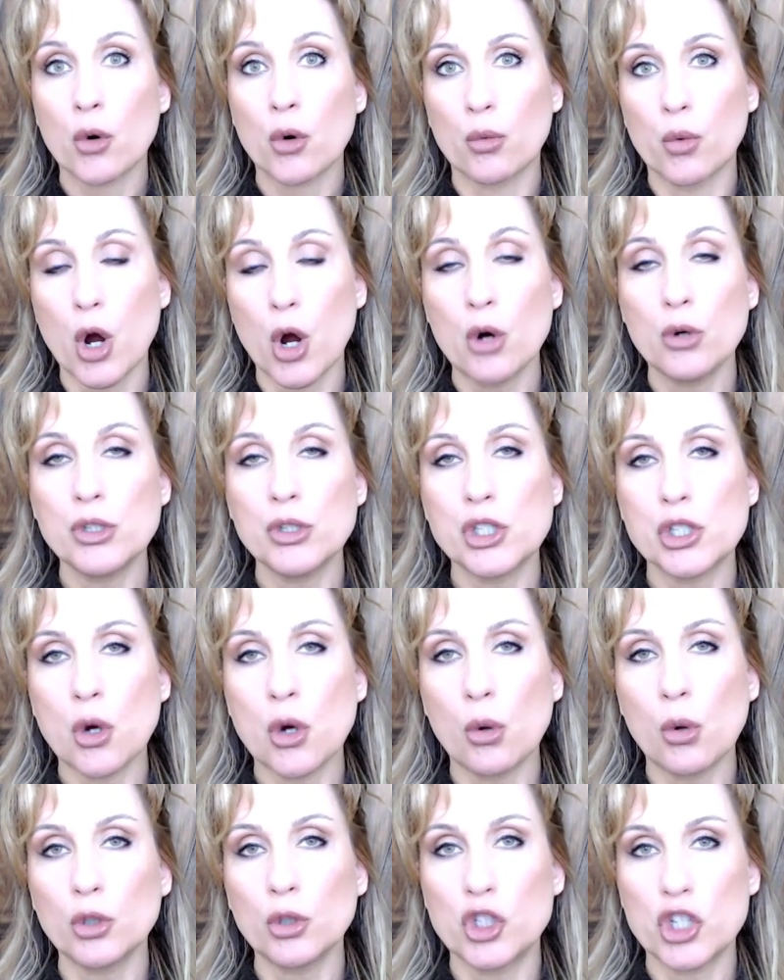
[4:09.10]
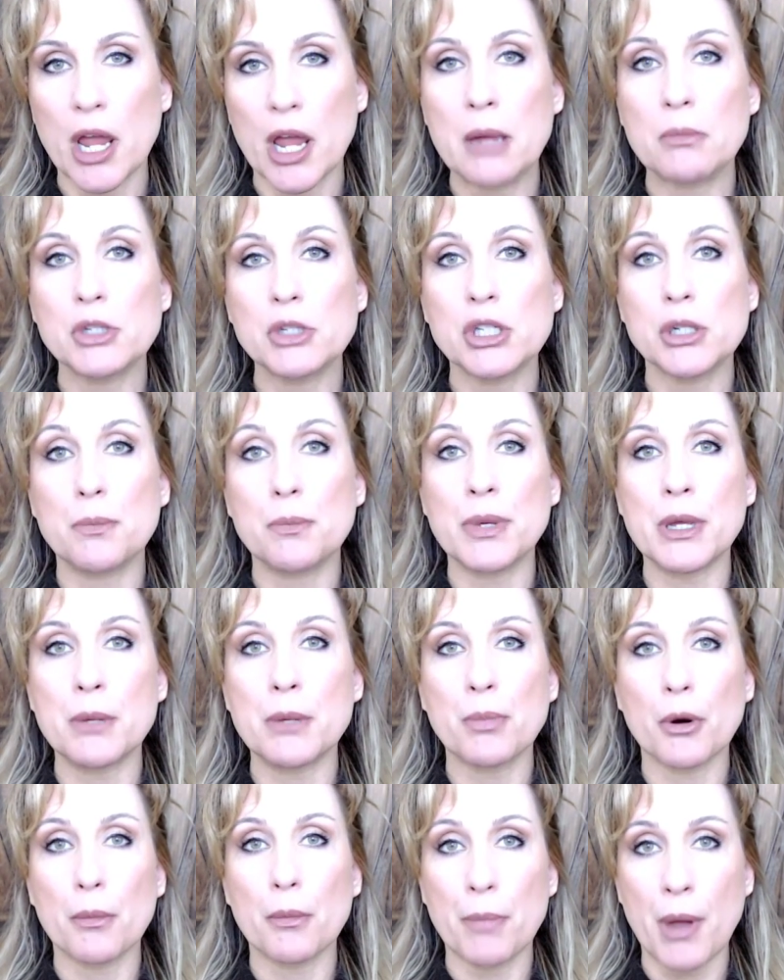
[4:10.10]
Rhodes told James to be
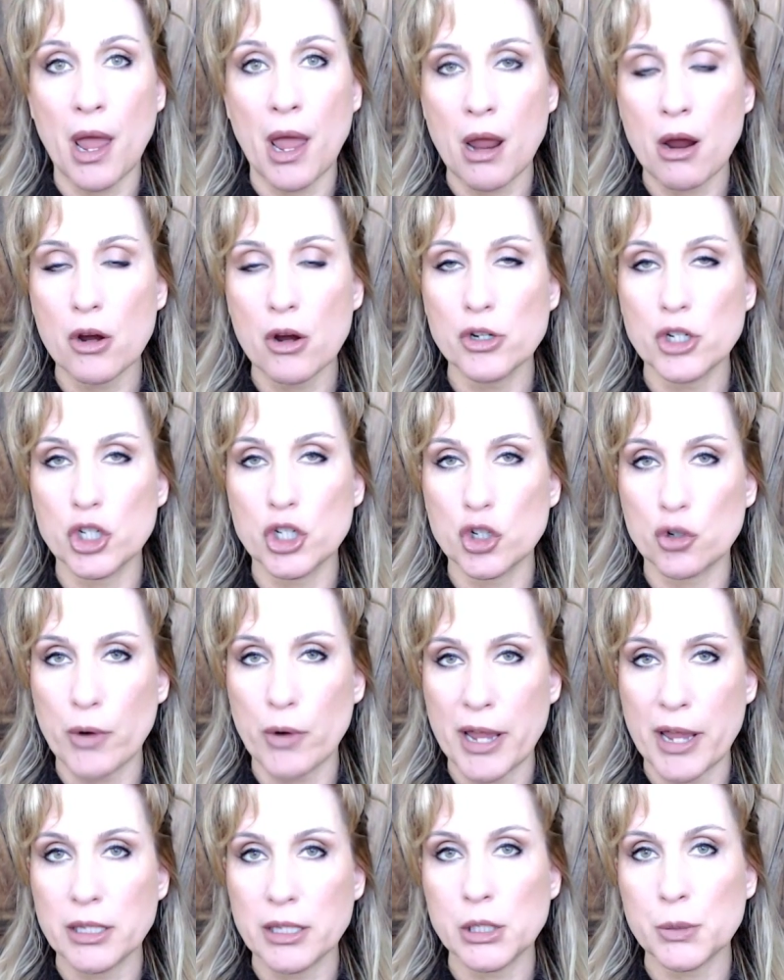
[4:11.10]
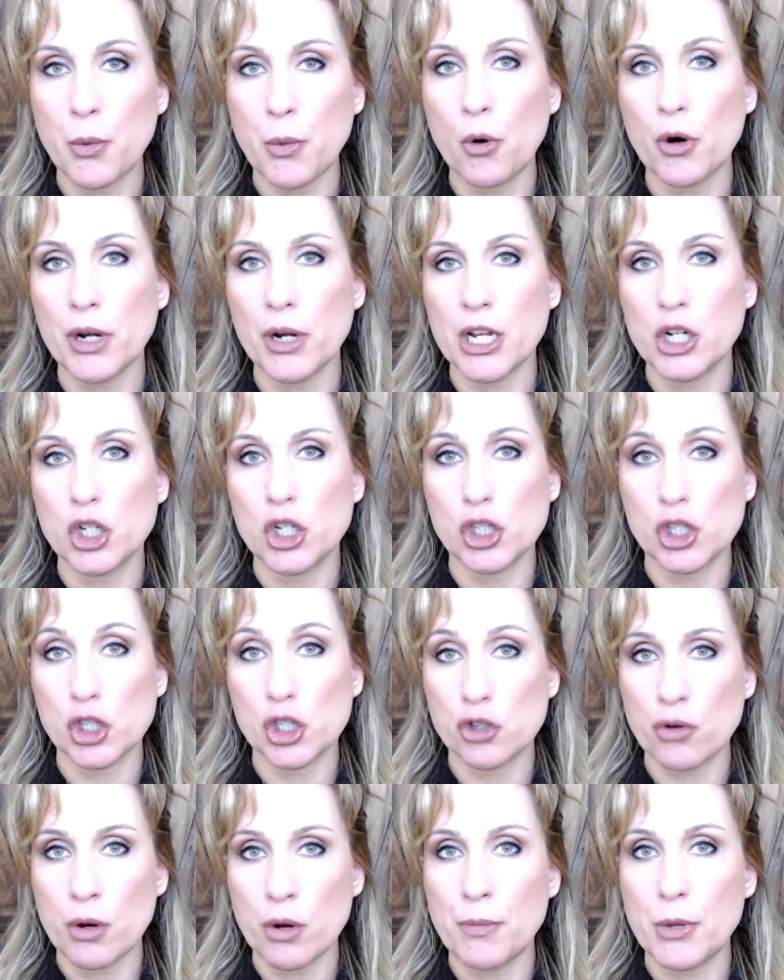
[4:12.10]
prepared to transport and
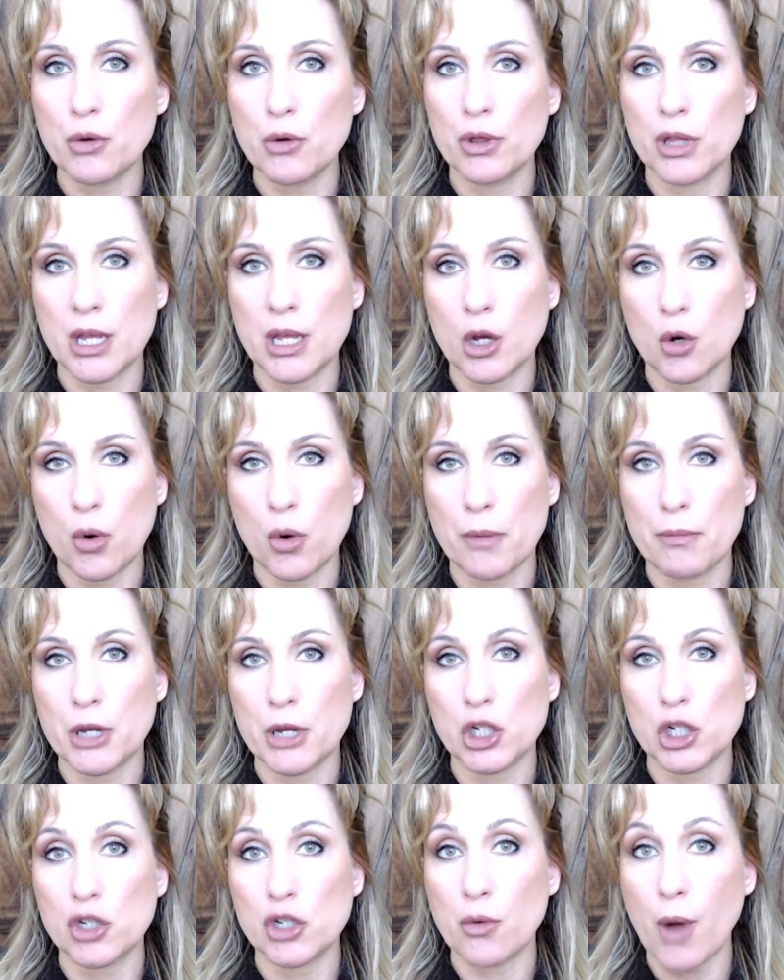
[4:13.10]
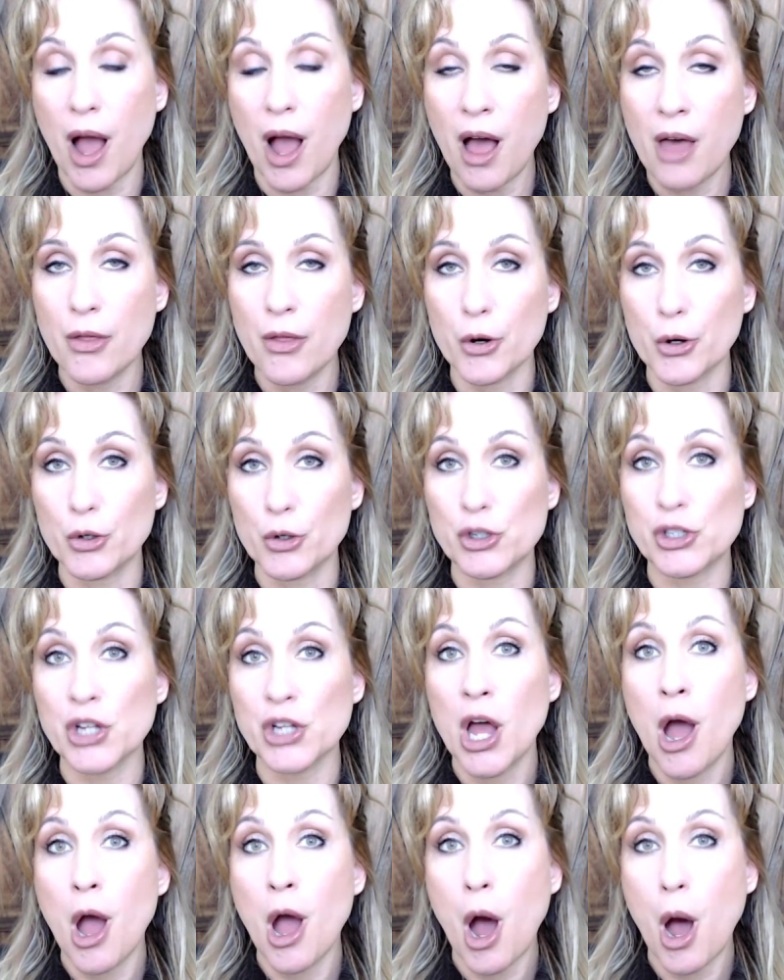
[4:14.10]
distribute the equipment to
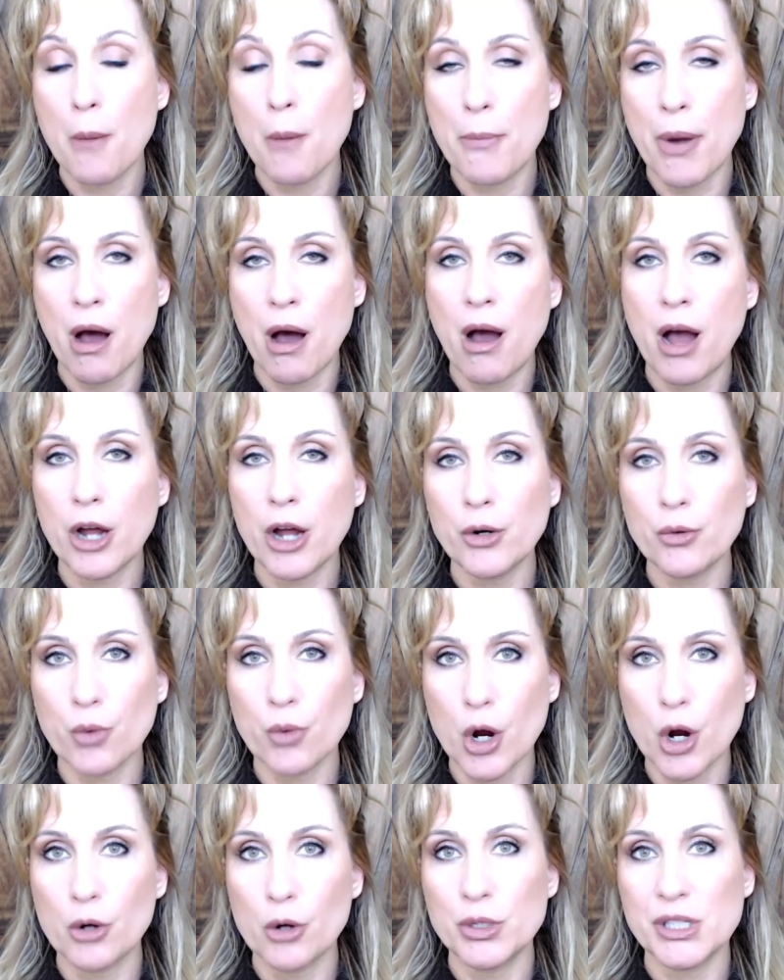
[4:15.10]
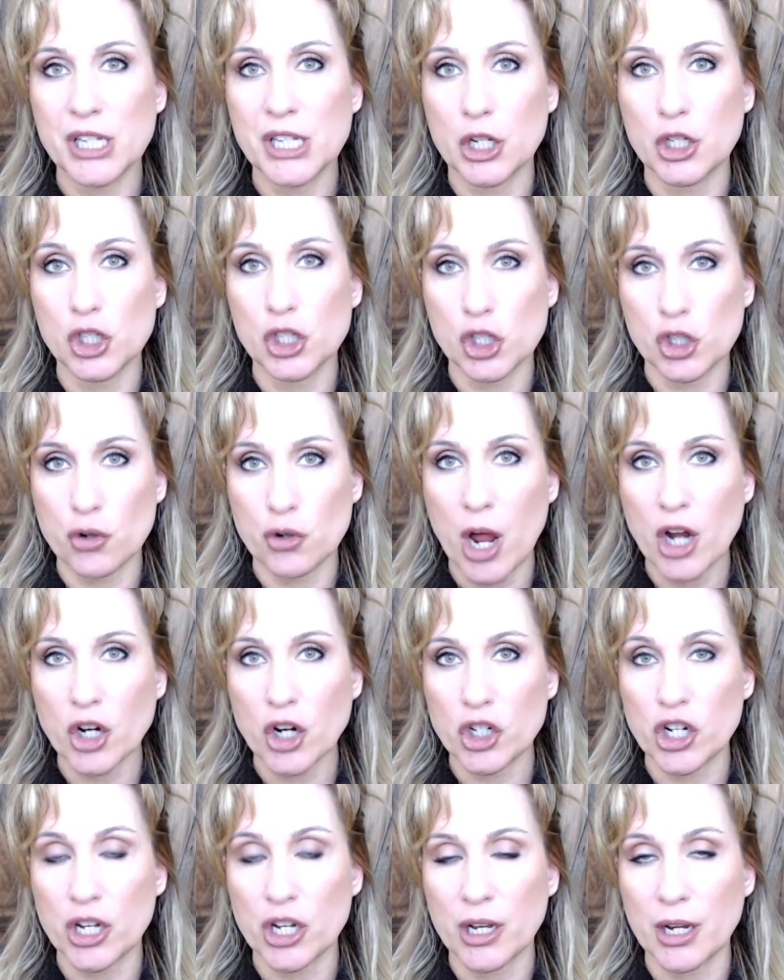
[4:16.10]
others upon Rhodes'
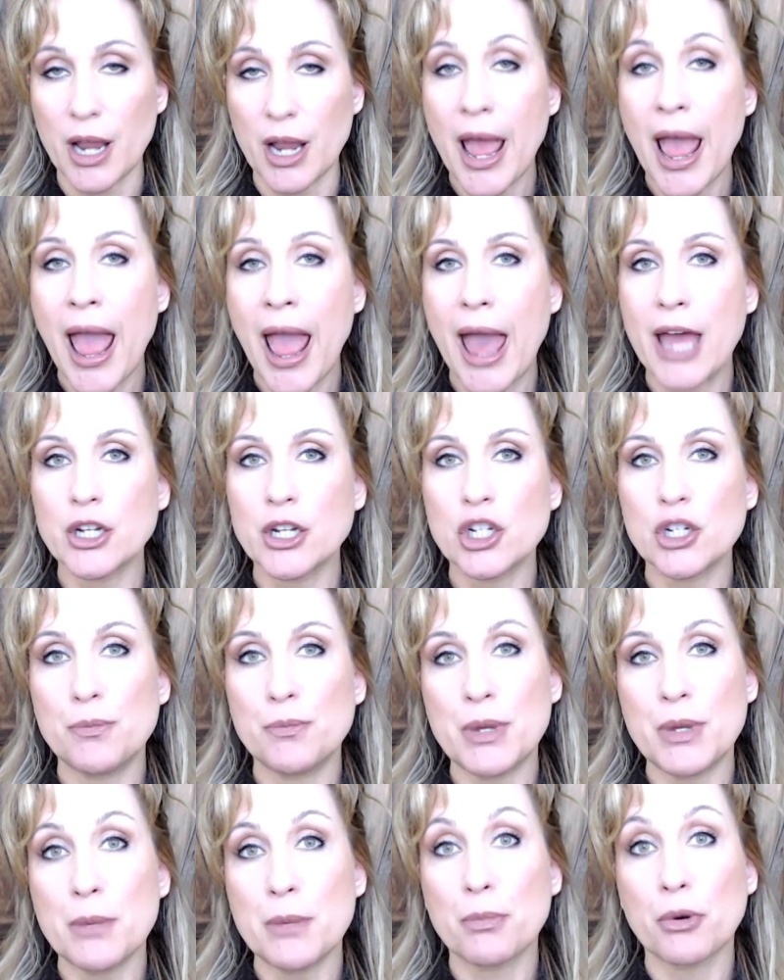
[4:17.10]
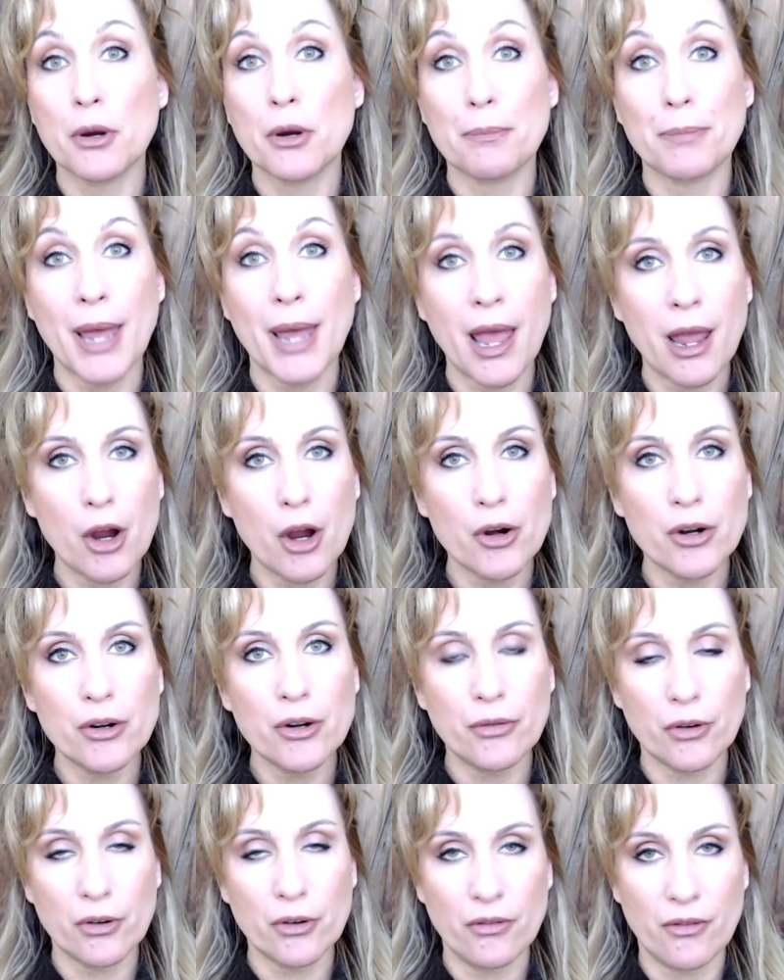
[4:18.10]
instruction and to be
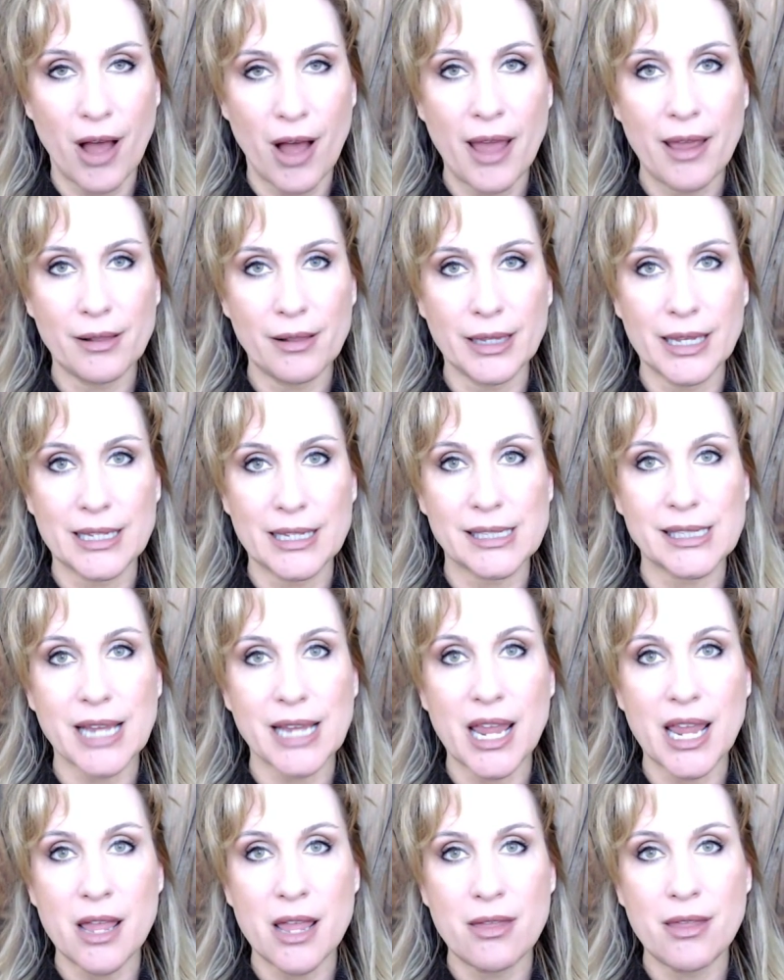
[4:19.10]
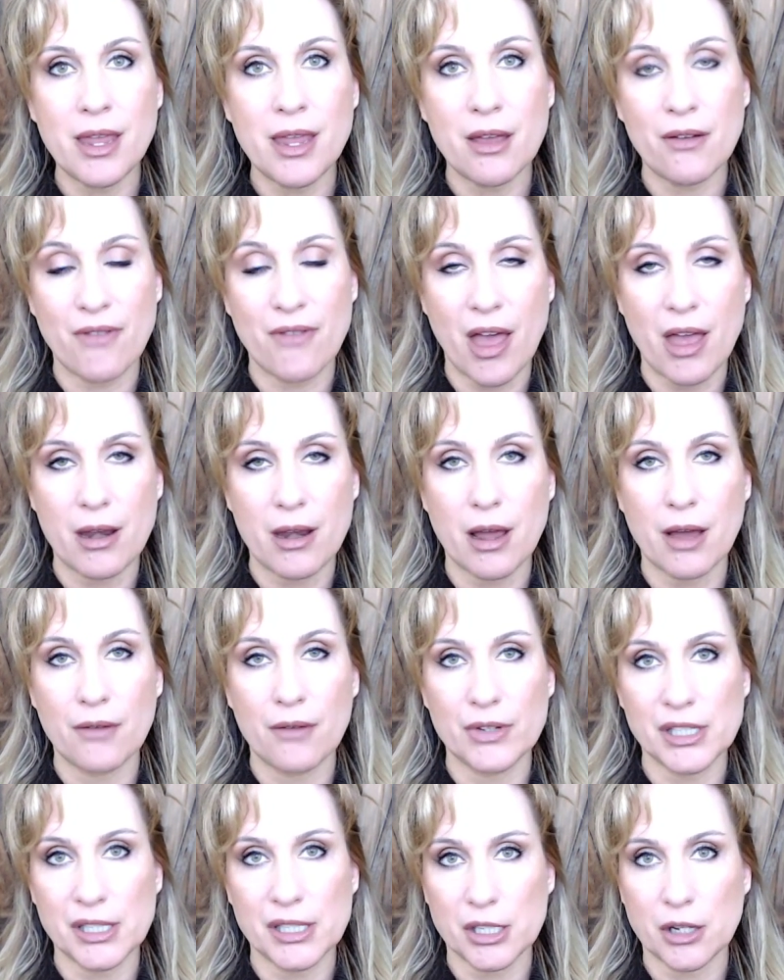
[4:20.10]
prepared for violence in the event
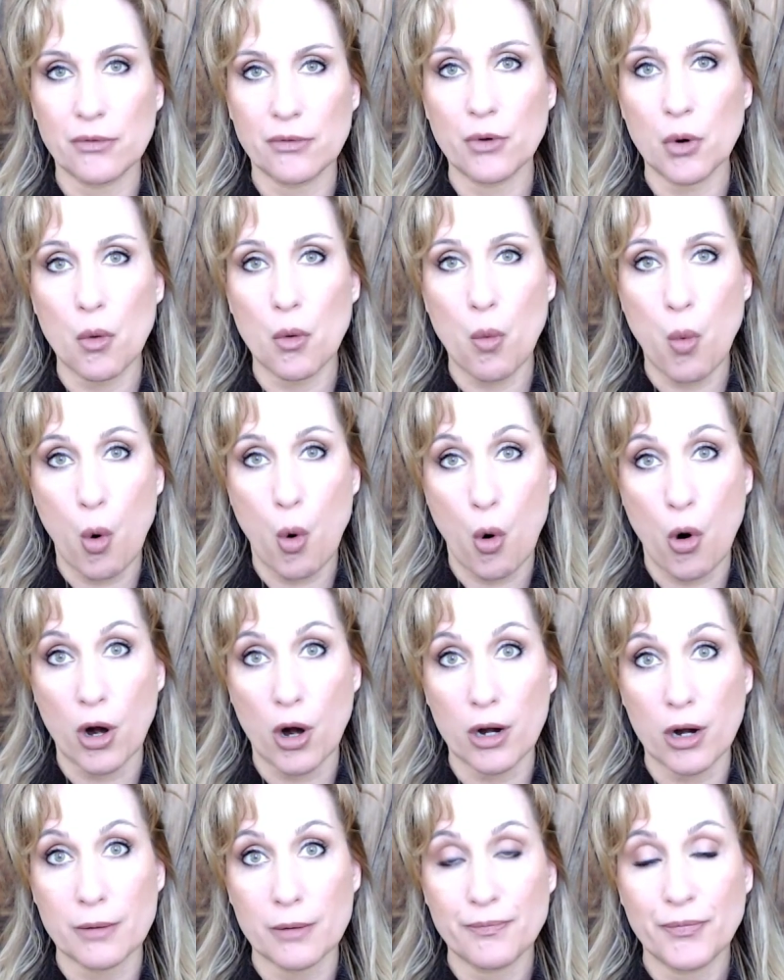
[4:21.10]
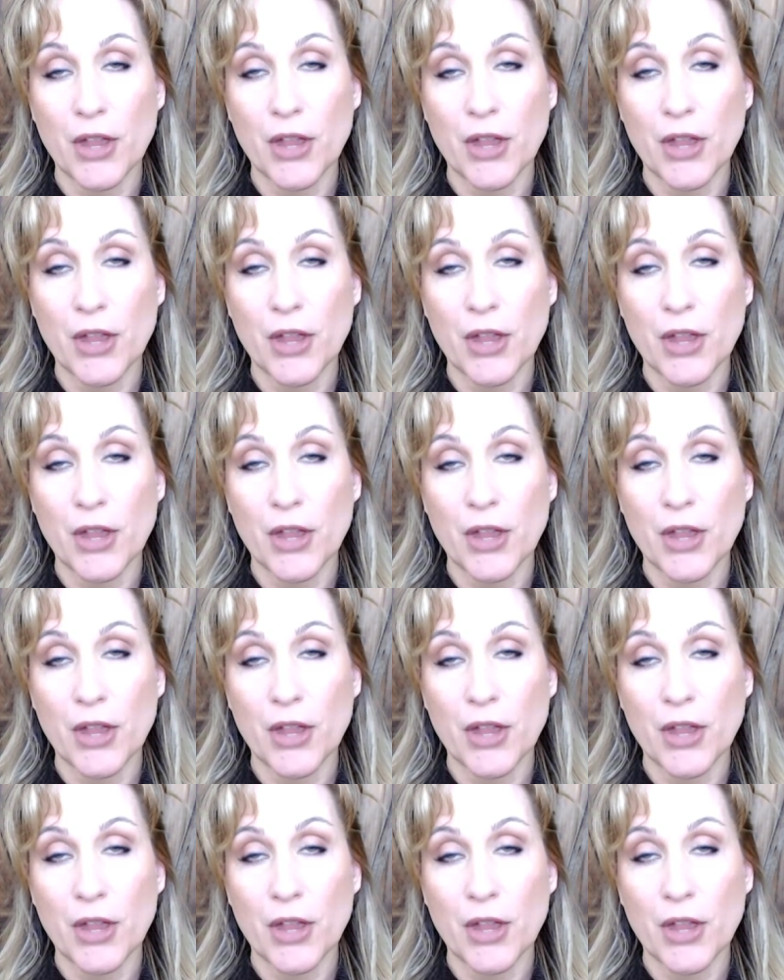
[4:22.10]
of a civil war.